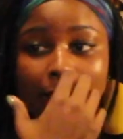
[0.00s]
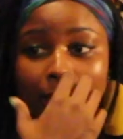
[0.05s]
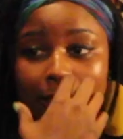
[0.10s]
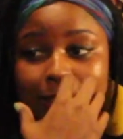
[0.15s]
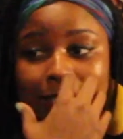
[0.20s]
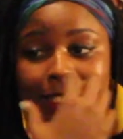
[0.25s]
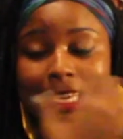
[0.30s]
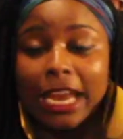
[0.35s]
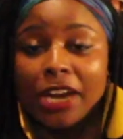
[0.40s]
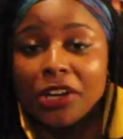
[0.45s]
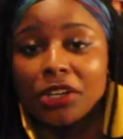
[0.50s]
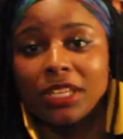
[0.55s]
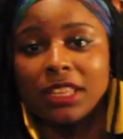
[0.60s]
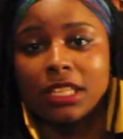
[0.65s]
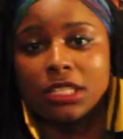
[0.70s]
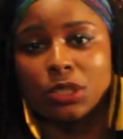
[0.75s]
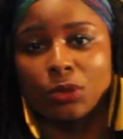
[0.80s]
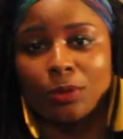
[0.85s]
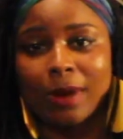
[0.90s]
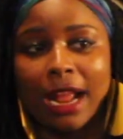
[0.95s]
like to carry
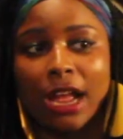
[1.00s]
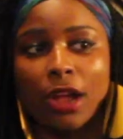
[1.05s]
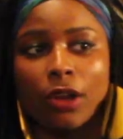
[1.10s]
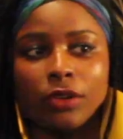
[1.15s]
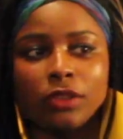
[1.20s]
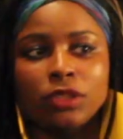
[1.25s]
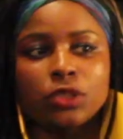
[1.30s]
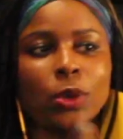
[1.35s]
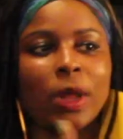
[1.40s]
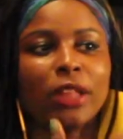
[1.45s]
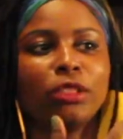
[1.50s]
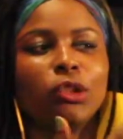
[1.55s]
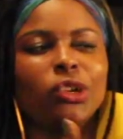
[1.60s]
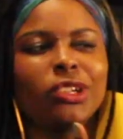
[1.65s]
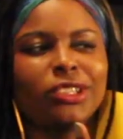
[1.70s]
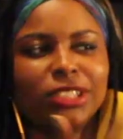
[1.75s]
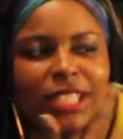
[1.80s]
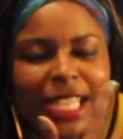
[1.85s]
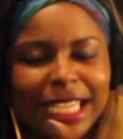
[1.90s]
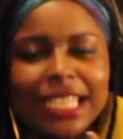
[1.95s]
these around so I
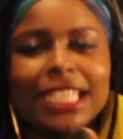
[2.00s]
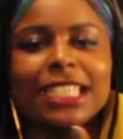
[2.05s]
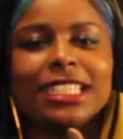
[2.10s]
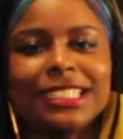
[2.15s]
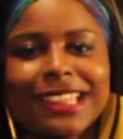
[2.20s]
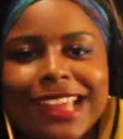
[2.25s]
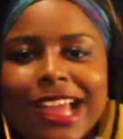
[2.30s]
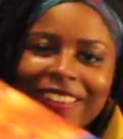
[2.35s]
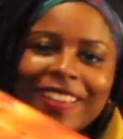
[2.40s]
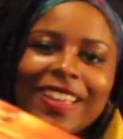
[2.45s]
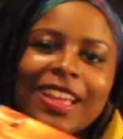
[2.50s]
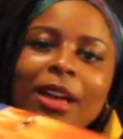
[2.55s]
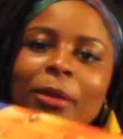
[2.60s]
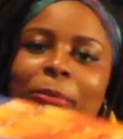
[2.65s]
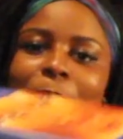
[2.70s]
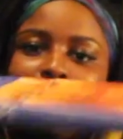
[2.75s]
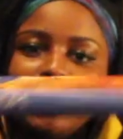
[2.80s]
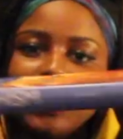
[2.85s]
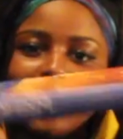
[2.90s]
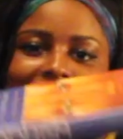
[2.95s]
look laden down.
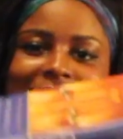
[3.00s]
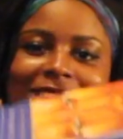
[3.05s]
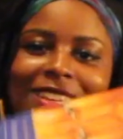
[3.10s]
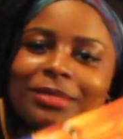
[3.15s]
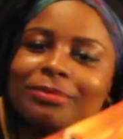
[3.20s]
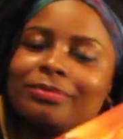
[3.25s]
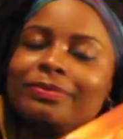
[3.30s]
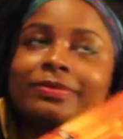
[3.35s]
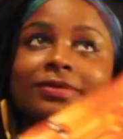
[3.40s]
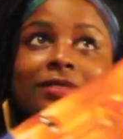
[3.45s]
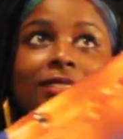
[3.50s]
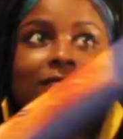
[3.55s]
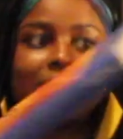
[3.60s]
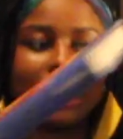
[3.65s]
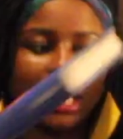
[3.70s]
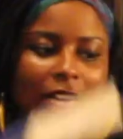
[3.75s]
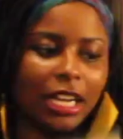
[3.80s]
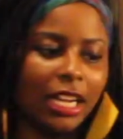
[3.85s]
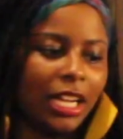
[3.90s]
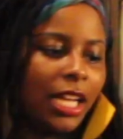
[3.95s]
Buddhism,
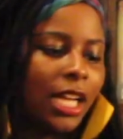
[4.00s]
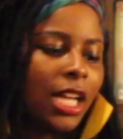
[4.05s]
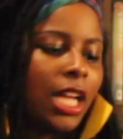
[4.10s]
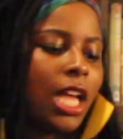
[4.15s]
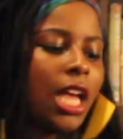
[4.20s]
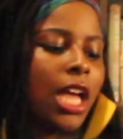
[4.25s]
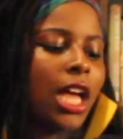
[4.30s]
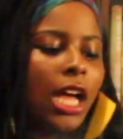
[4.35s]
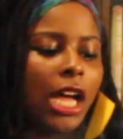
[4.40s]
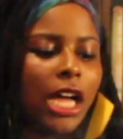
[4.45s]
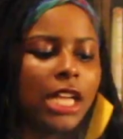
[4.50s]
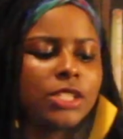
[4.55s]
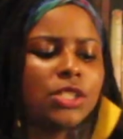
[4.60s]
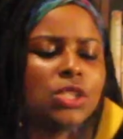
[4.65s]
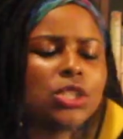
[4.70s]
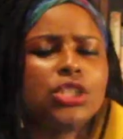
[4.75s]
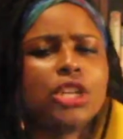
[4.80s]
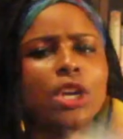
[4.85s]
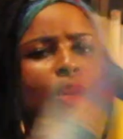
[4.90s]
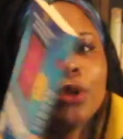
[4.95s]
duh.
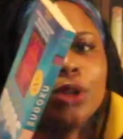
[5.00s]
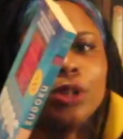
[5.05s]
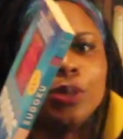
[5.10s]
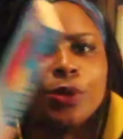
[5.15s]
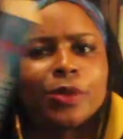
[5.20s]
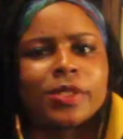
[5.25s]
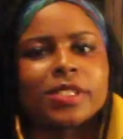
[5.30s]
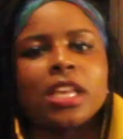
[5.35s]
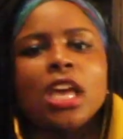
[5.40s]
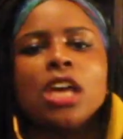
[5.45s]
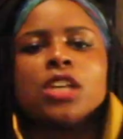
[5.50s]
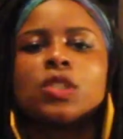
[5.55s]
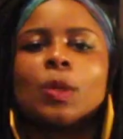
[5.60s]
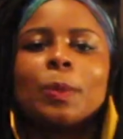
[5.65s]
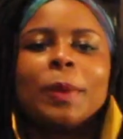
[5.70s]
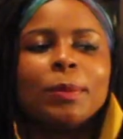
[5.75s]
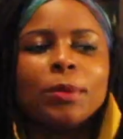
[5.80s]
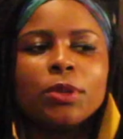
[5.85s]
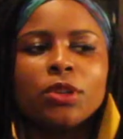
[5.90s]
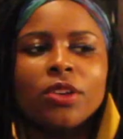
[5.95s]
Sudokus. So
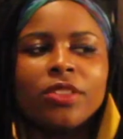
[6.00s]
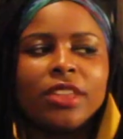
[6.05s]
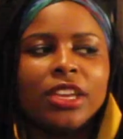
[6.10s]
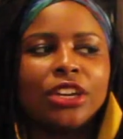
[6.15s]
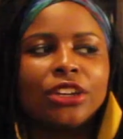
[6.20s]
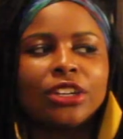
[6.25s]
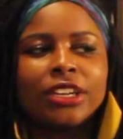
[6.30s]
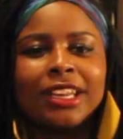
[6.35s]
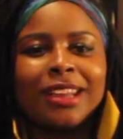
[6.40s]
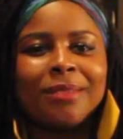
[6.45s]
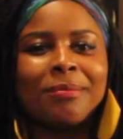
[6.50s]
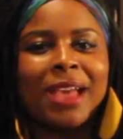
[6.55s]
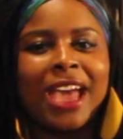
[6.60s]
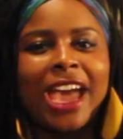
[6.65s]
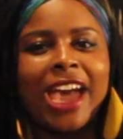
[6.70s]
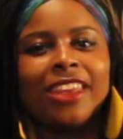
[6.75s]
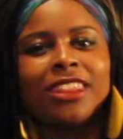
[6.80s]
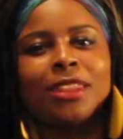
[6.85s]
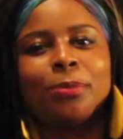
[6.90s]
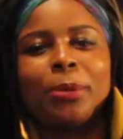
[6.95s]
people know that you're good at
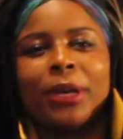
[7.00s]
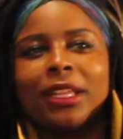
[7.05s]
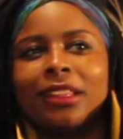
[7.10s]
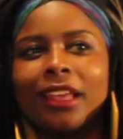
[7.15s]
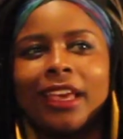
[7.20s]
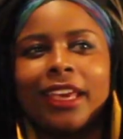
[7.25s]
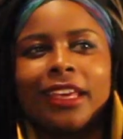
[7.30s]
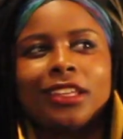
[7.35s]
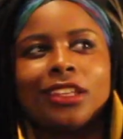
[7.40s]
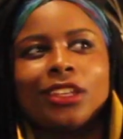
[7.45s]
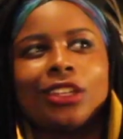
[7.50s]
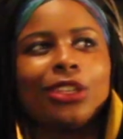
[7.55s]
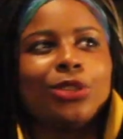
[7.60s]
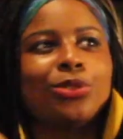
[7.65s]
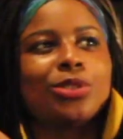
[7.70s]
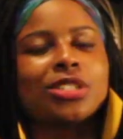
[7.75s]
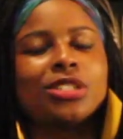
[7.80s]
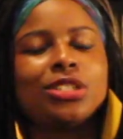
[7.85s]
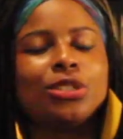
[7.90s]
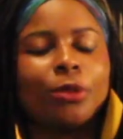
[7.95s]
math, but like, you
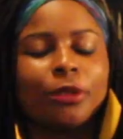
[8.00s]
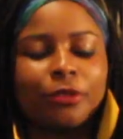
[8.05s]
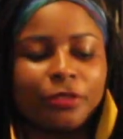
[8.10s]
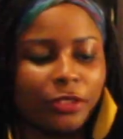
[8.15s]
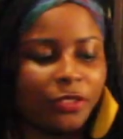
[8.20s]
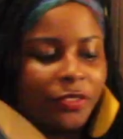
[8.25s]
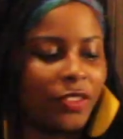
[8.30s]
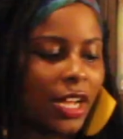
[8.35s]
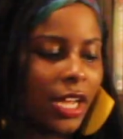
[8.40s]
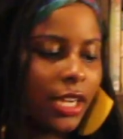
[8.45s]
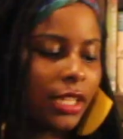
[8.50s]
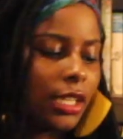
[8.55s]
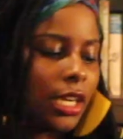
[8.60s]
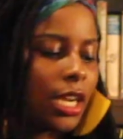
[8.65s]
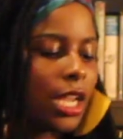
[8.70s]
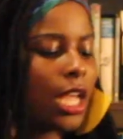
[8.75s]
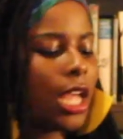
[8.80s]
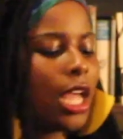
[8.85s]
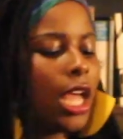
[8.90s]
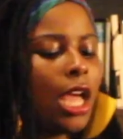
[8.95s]
just do it for fun.
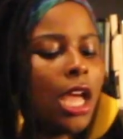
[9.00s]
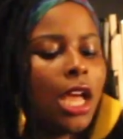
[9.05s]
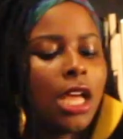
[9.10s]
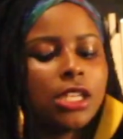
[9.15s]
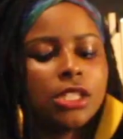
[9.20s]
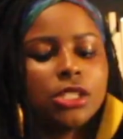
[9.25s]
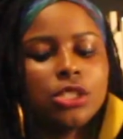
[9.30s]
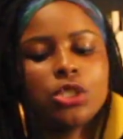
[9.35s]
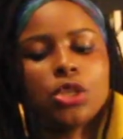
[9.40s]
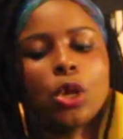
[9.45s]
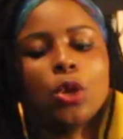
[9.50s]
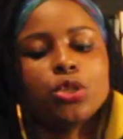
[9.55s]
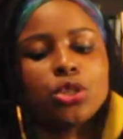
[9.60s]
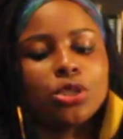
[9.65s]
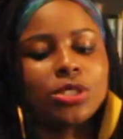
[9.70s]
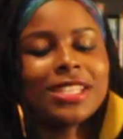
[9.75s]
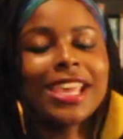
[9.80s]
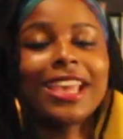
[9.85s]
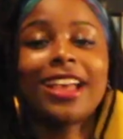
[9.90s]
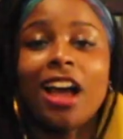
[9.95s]
Social
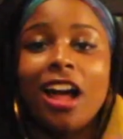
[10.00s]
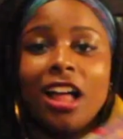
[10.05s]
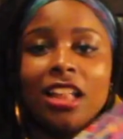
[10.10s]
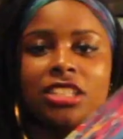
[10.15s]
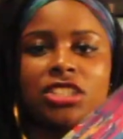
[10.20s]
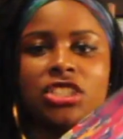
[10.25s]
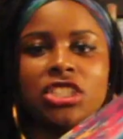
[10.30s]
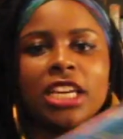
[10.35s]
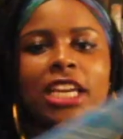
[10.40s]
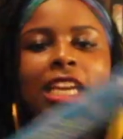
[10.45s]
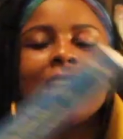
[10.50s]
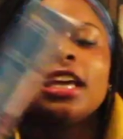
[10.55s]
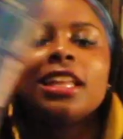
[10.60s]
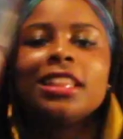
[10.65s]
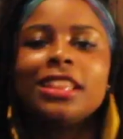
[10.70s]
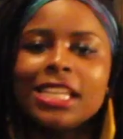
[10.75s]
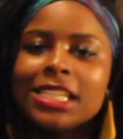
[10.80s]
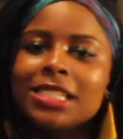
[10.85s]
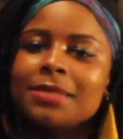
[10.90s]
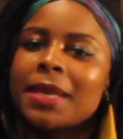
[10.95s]
psychology.
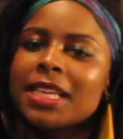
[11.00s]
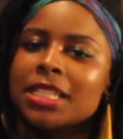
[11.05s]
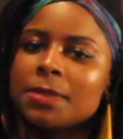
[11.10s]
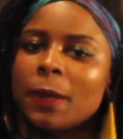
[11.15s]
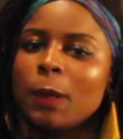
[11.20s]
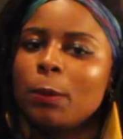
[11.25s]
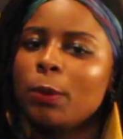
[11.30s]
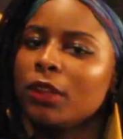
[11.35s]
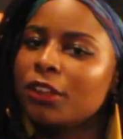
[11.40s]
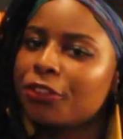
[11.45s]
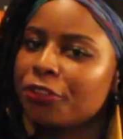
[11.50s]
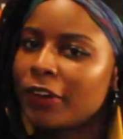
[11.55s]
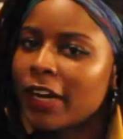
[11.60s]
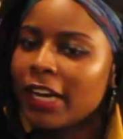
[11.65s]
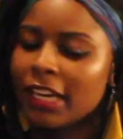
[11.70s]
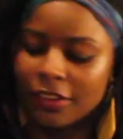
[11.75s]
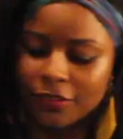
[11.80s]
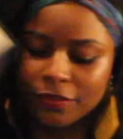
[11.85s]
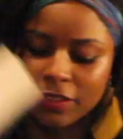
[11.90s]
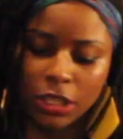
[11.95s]
This makes people
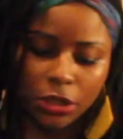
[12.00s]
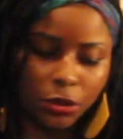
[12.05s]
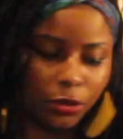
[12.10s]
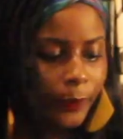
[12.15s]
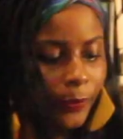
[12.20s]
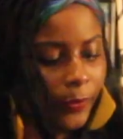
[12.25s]
afraid of you.